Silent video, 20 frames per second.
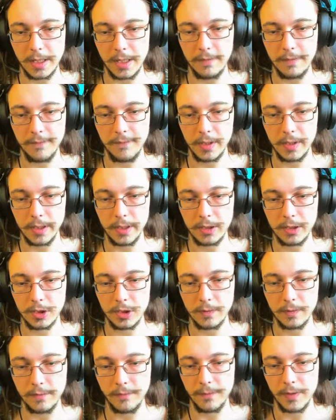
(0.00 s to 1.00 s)
a
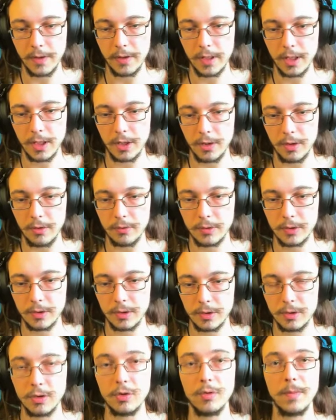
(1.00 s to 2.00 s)
village very
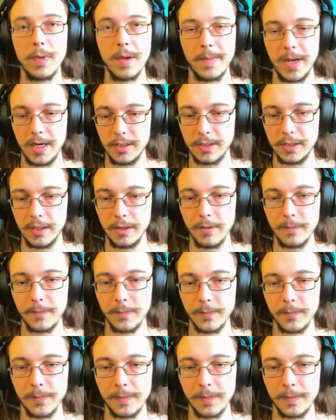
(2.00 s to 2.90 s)
close to my base here.